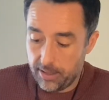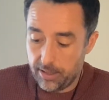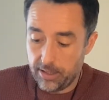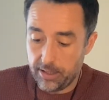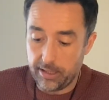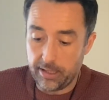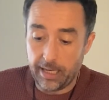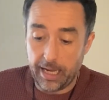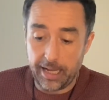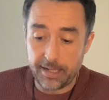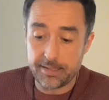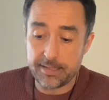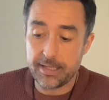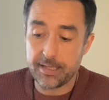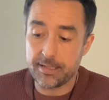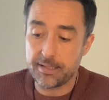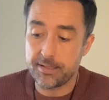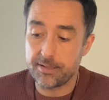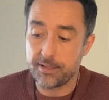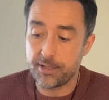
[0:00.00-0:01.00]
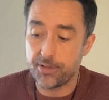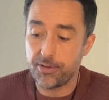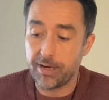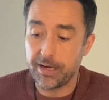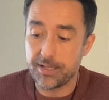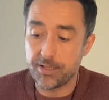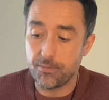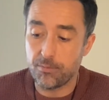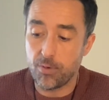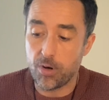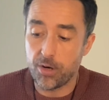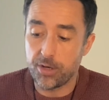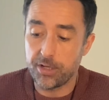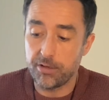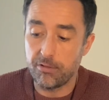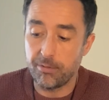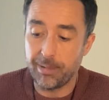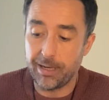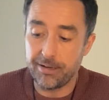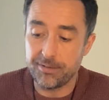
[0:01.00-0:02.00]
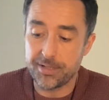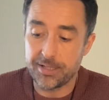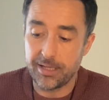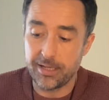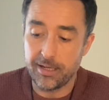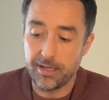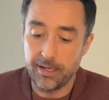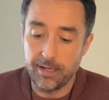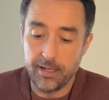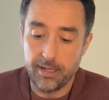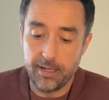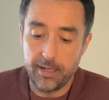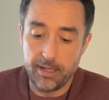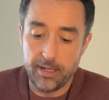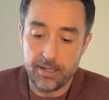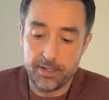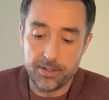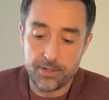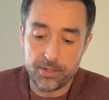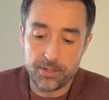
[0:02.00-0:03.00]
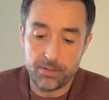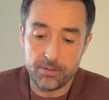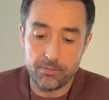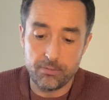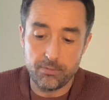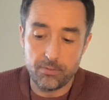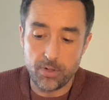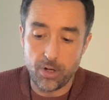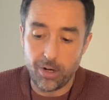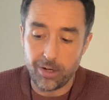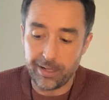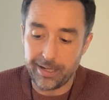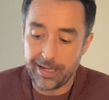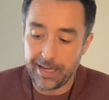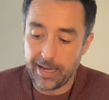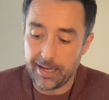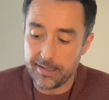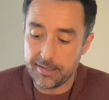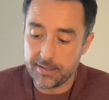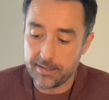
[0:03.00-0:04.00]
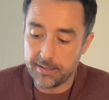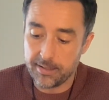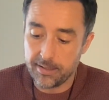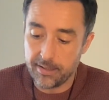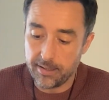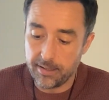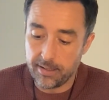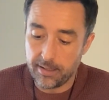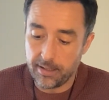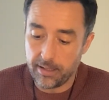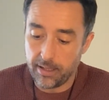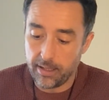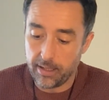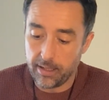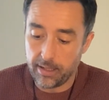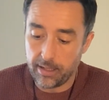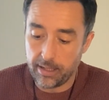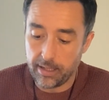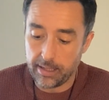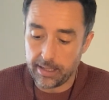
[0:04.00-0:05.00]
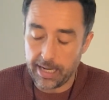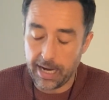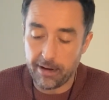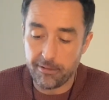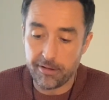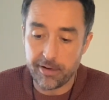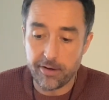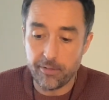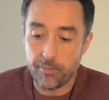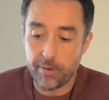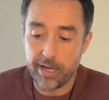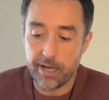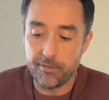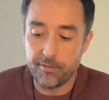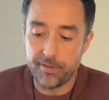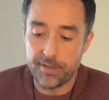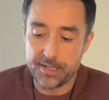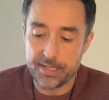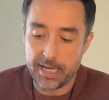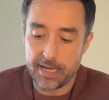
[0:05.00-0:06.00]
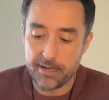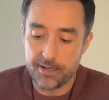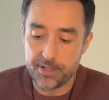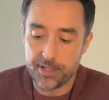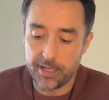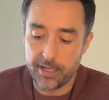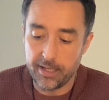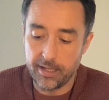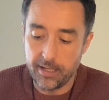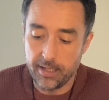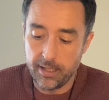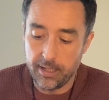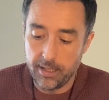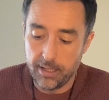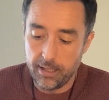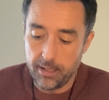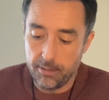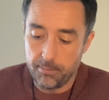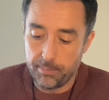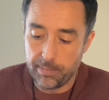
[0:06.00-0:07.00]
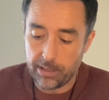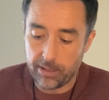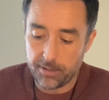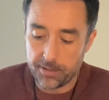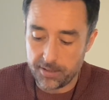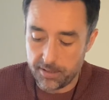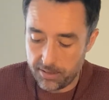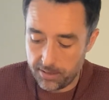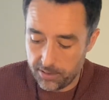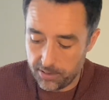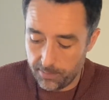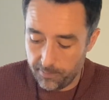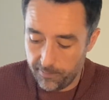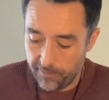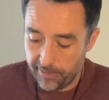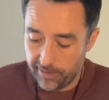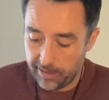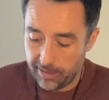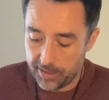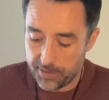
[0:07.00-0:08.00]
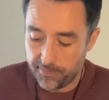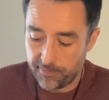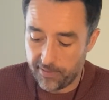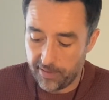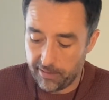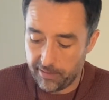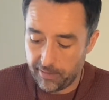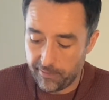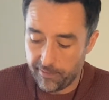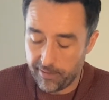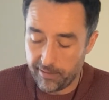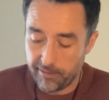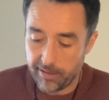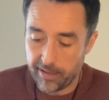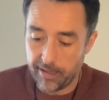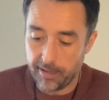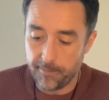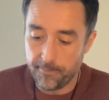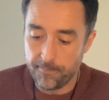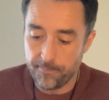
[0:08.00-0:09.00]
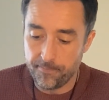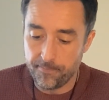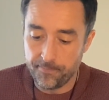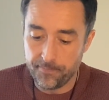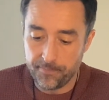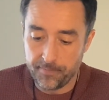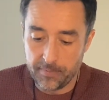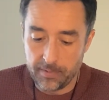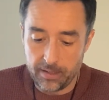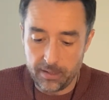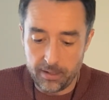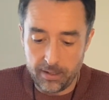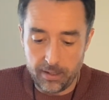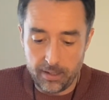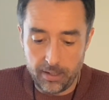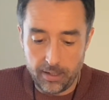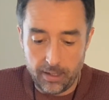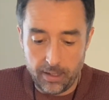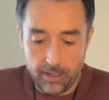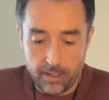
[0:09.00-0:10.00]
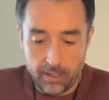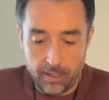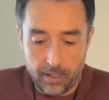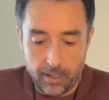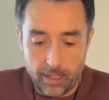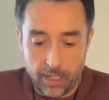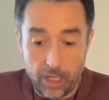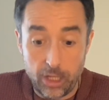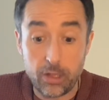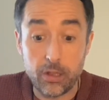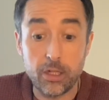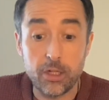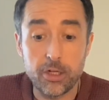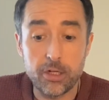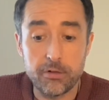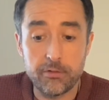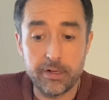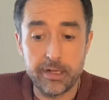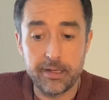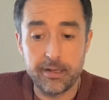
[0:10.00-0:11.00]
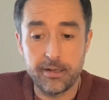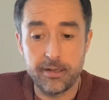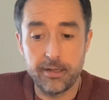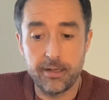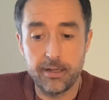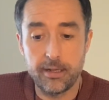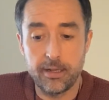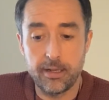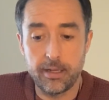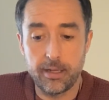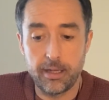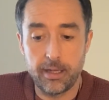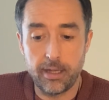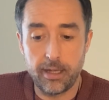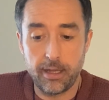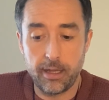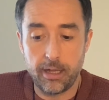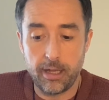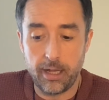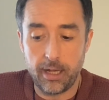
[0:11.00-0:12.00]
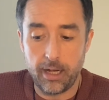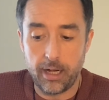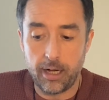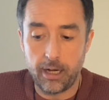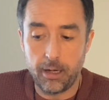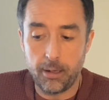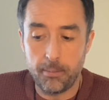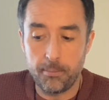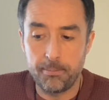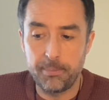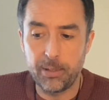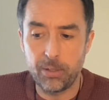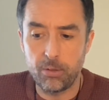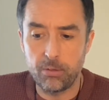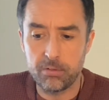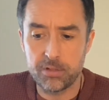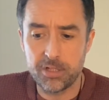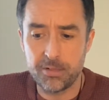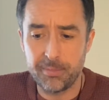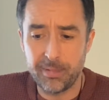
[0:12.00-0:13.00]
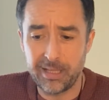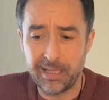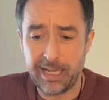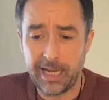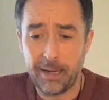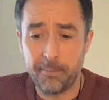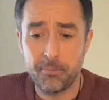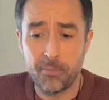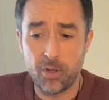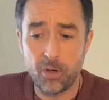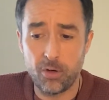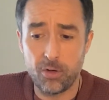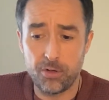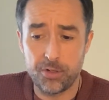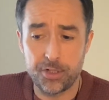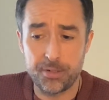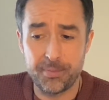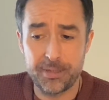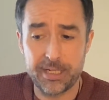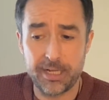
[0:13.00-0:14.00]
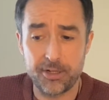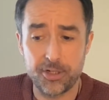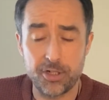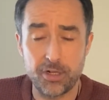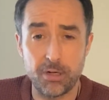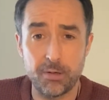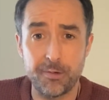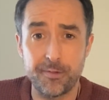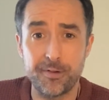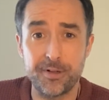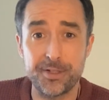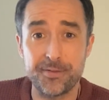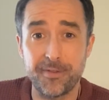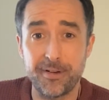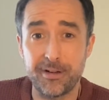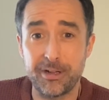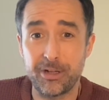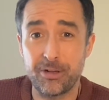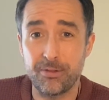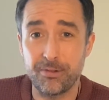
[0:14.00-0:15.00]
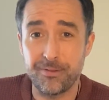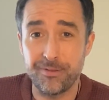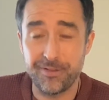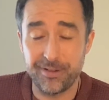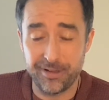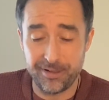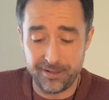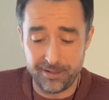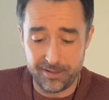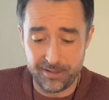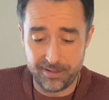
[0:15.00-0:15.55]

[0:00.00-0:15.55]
your ancestors are trying to warn you about it, to not get carried away with this energy, because there's something that's very, very alluring, but ultimately I'm not 100% sure whether it's very good for you.